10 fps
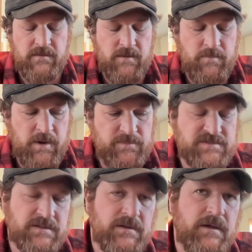their
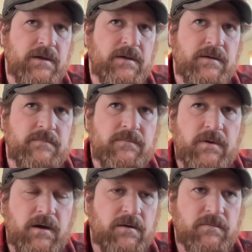pups
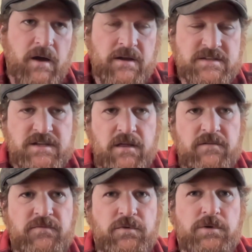are onto
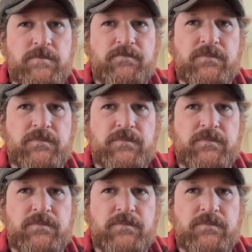solid food.